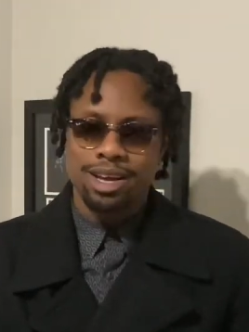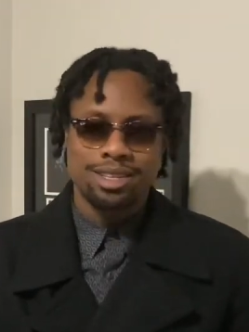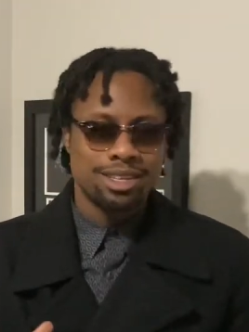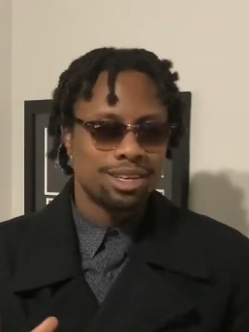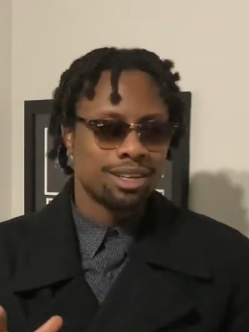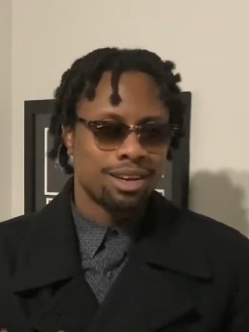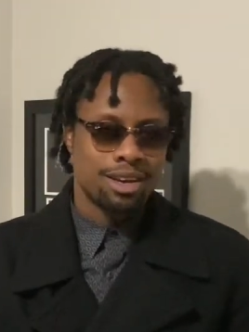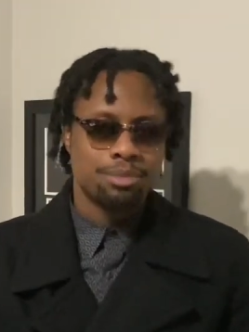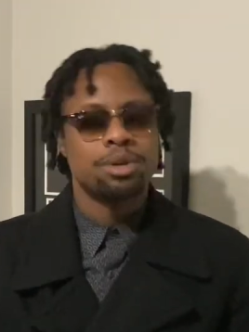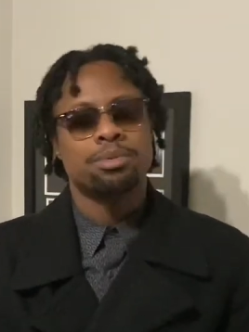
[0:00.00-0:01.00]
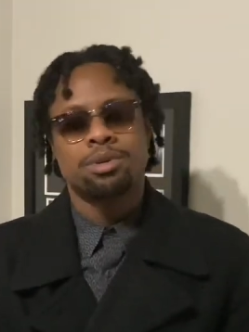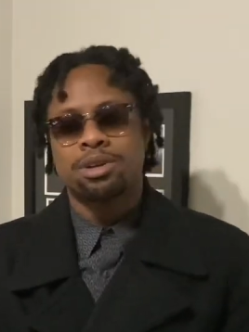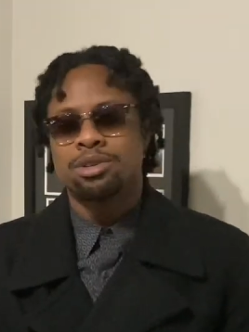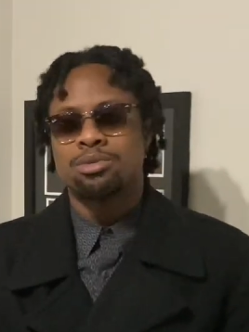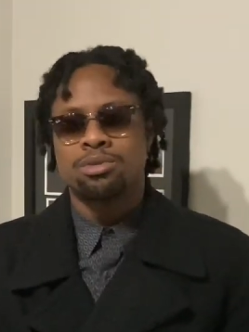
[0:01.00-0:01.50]
I think a lot of people are
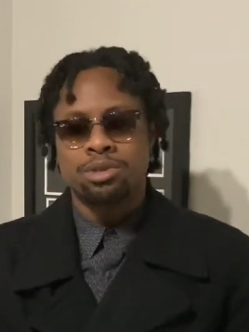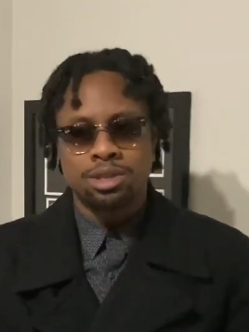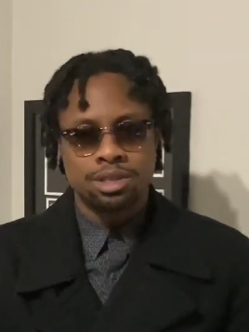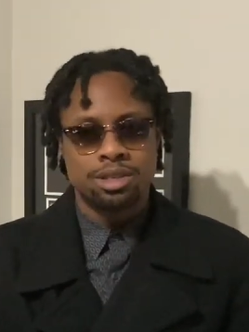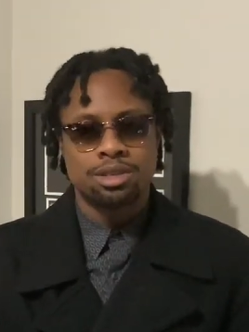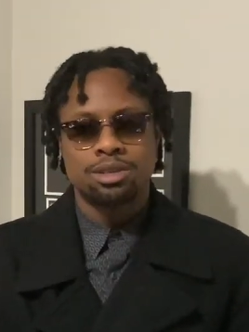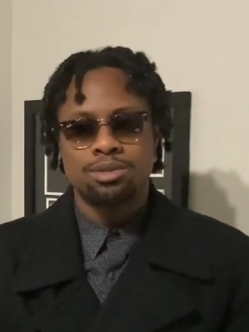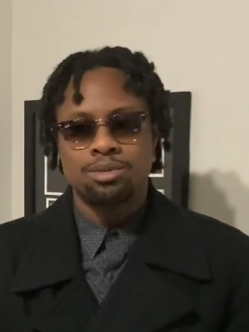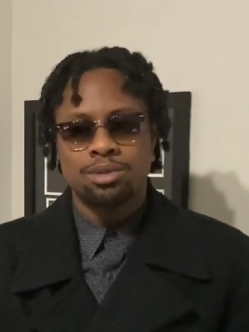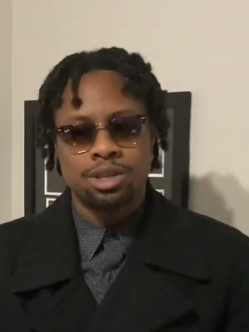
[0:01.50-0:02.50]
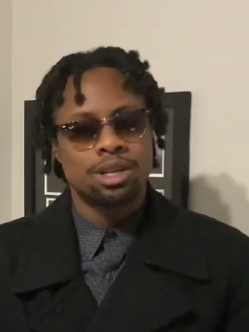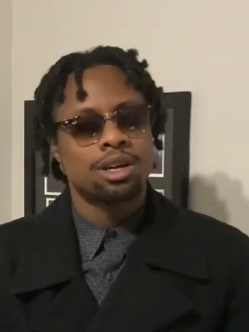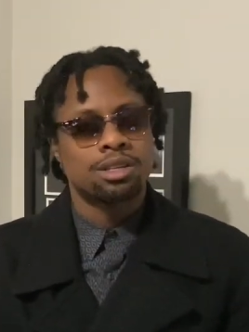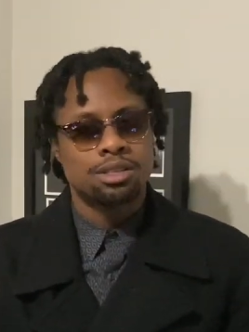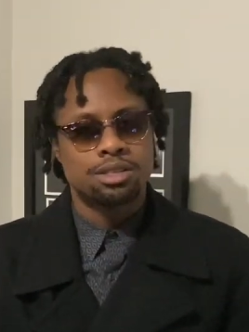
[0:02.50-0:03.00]
gonna really, really
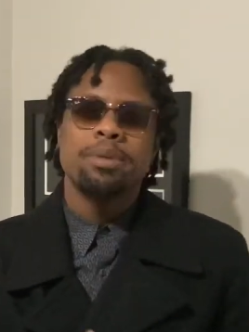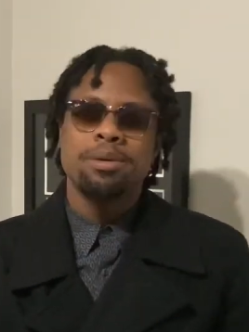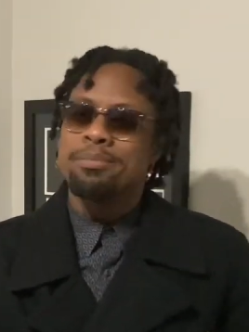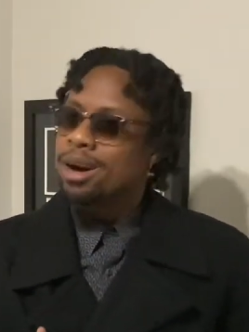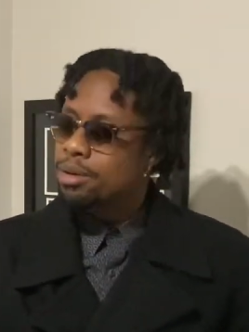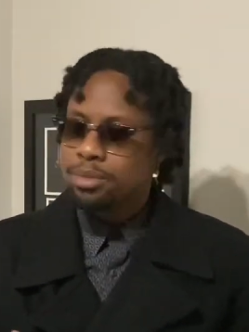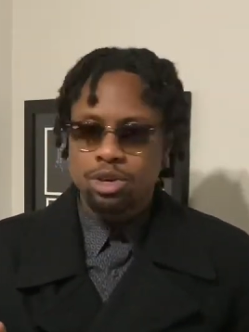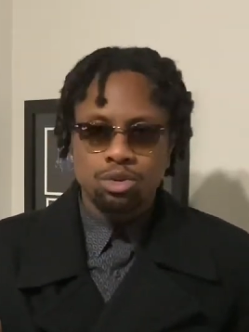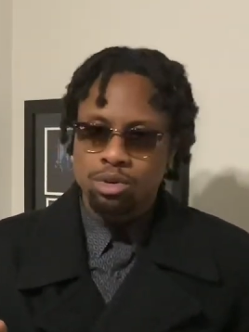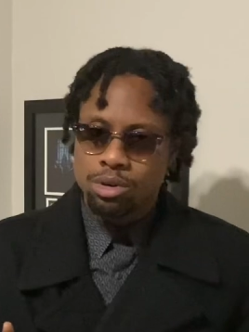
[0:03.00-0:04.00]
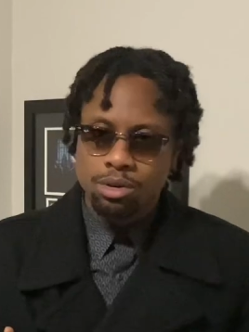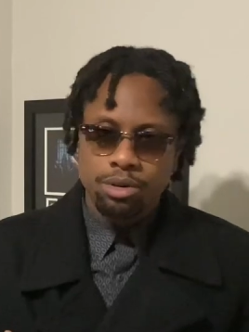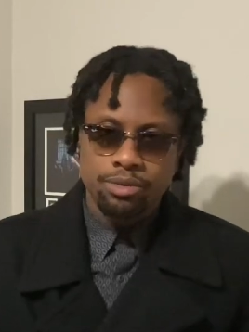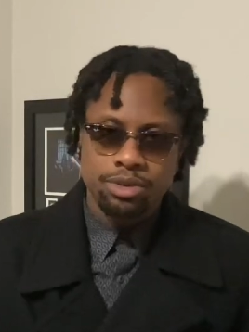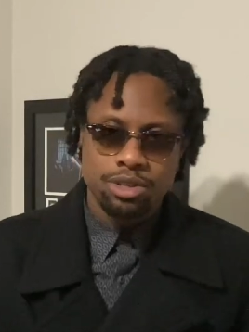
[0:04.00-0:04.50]
like this. It might be a grower
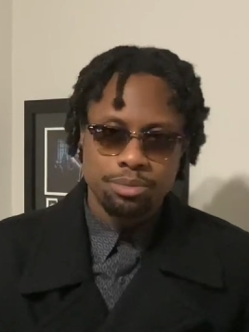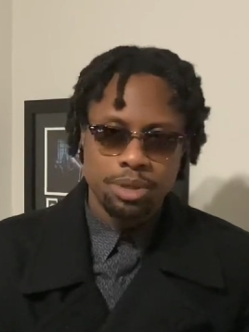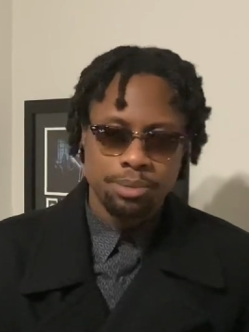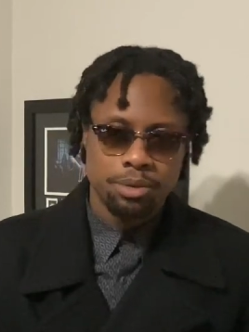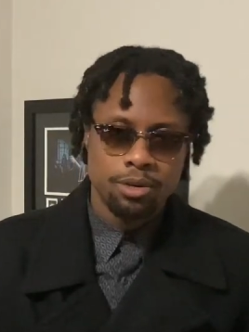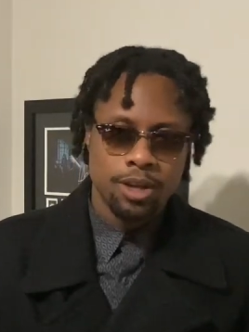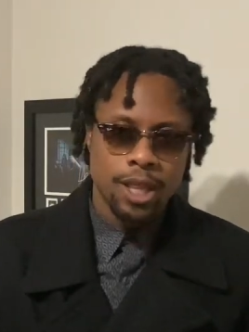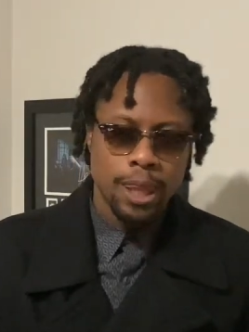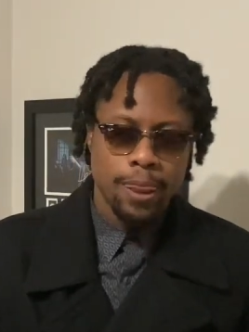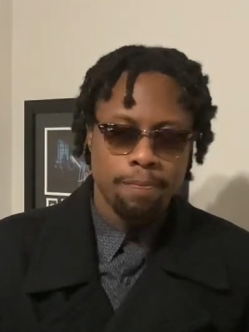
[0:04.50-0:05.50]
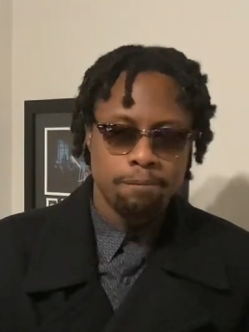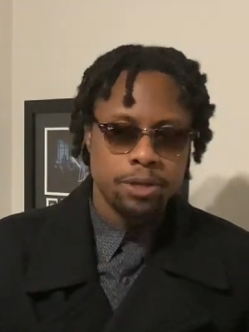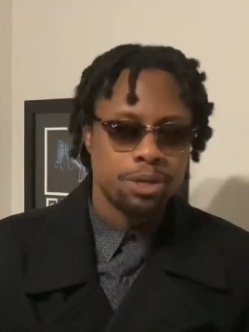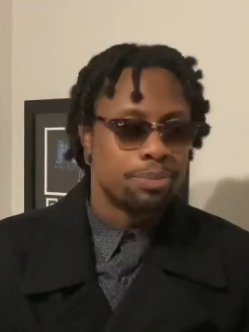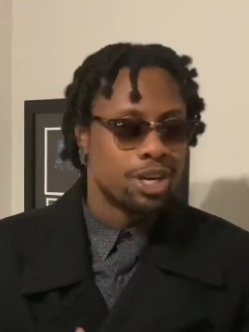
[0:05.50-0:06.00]
for some people,
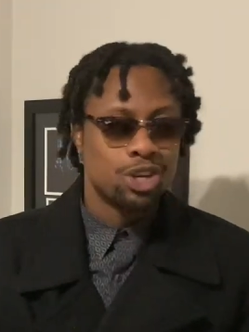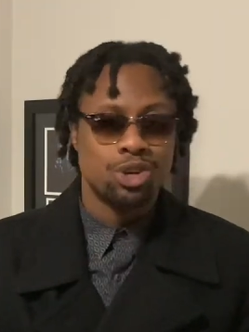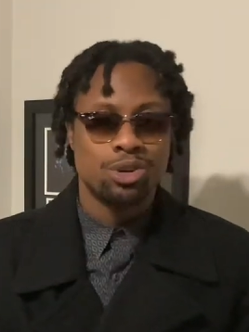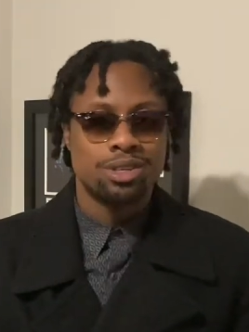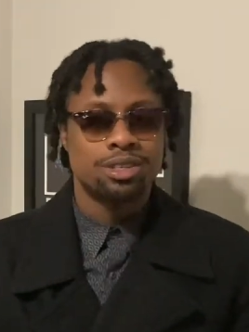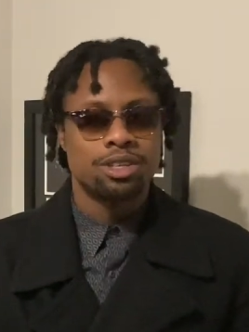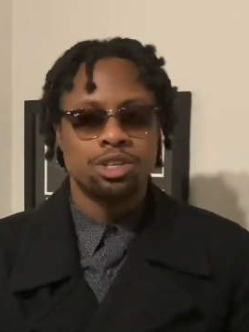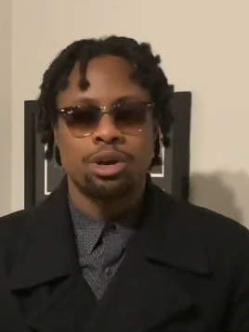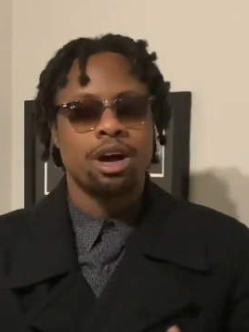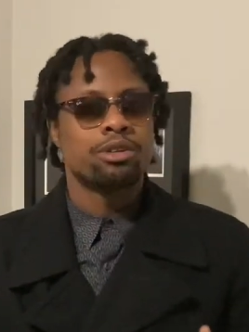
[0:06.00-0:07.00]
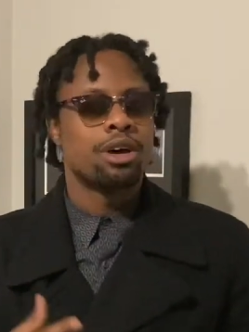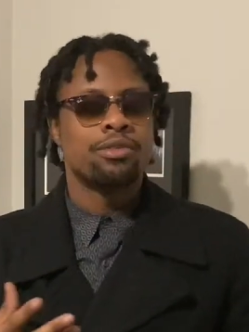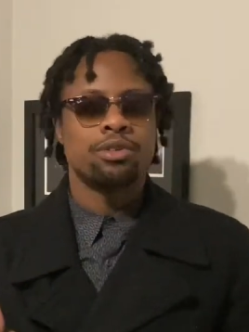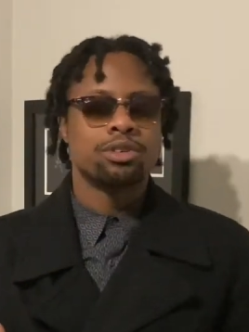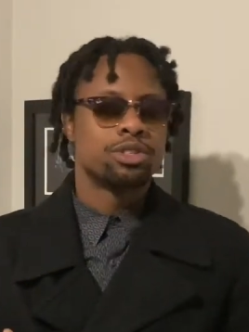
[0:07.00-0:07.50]
depending on how
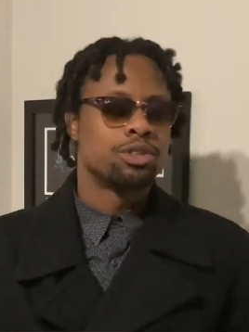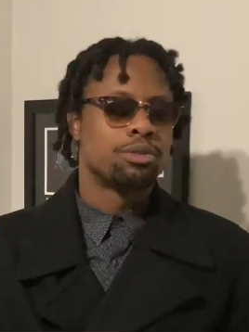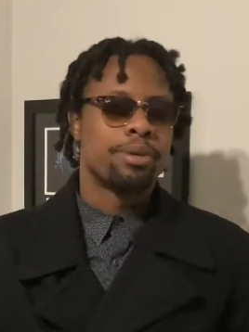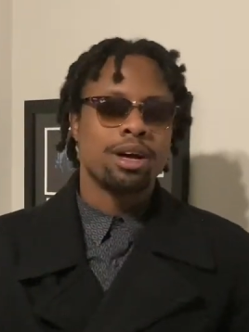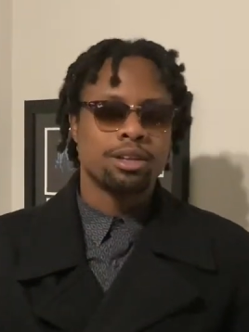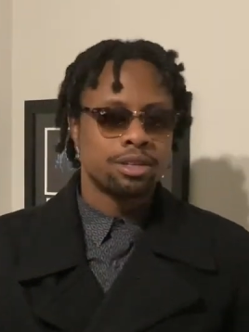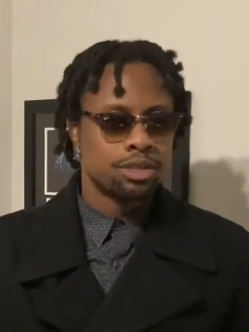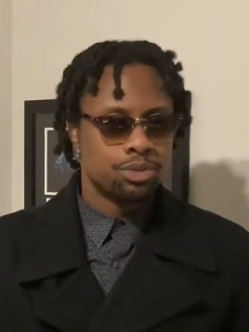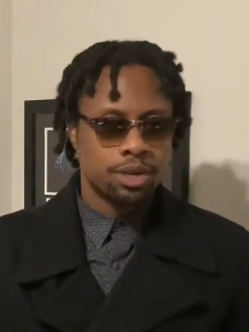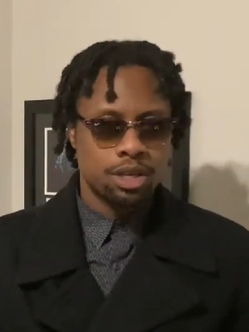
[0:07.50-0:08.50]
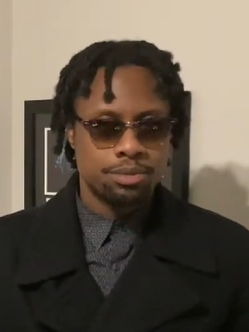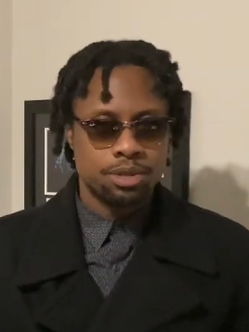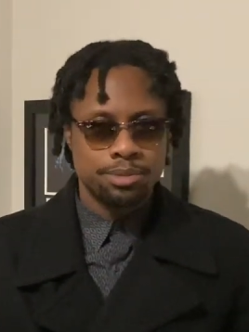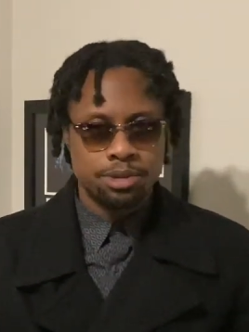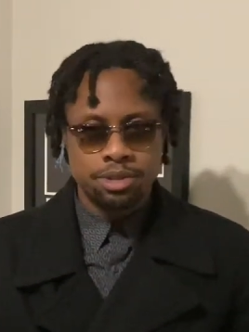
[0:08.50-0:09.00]
diverse your palette is when it comes
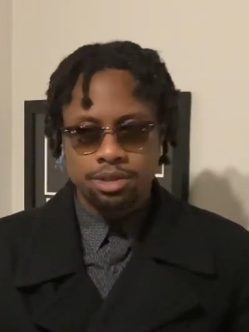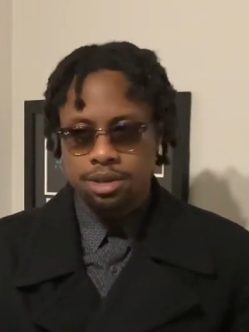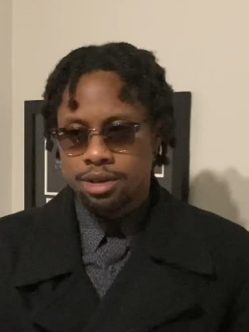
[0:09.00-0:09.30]
to music.